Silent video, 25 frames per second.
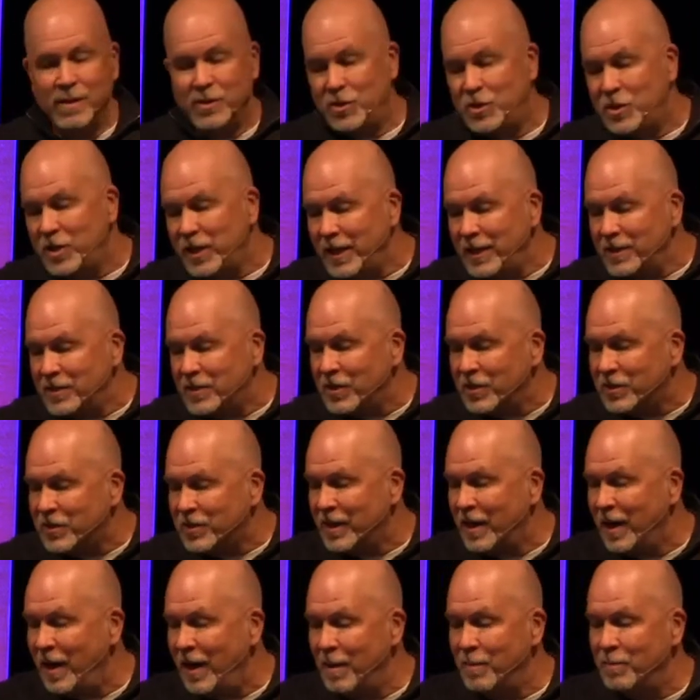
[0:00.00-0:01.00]
Jesus
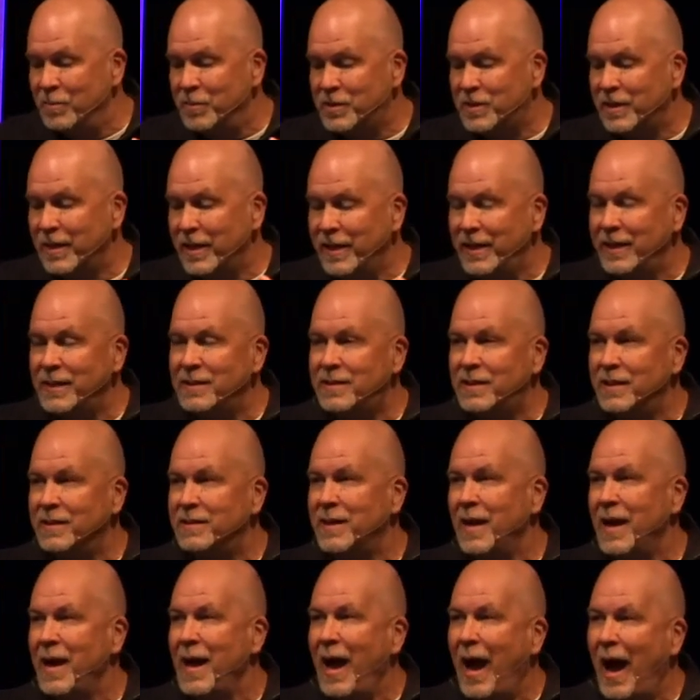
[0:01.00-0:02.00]
comes and he
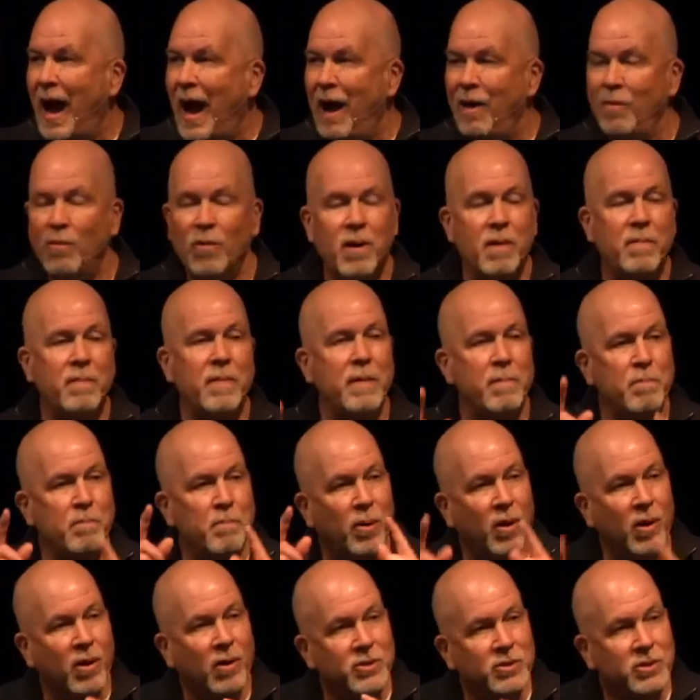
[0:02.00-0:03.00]
says, I want to be
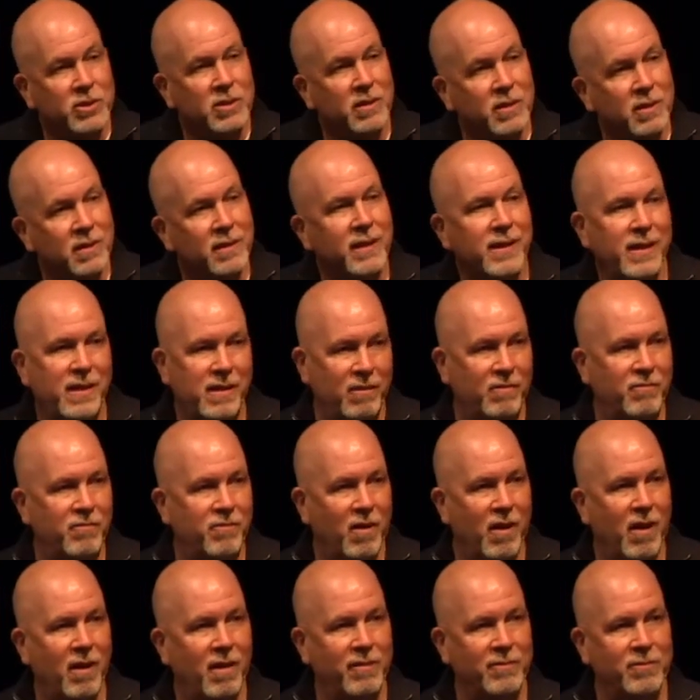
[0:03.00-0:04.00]
personally
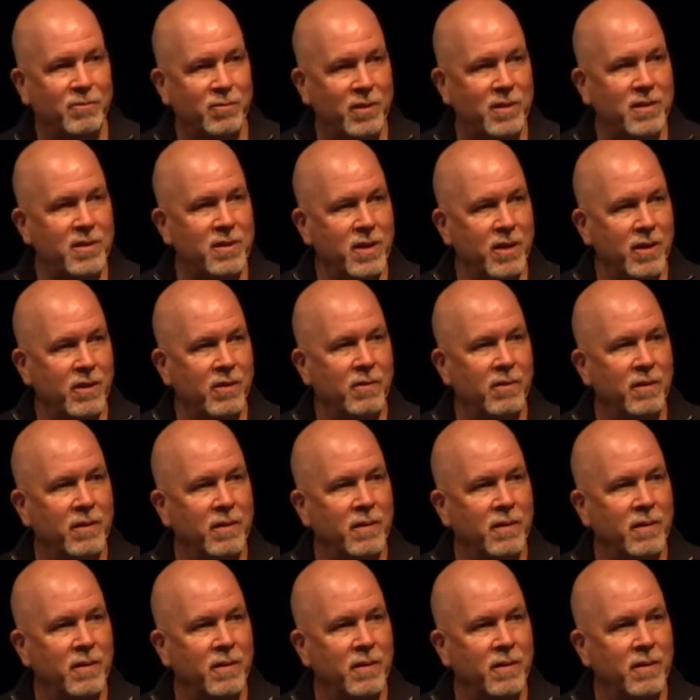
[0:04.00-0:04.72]
involved with you.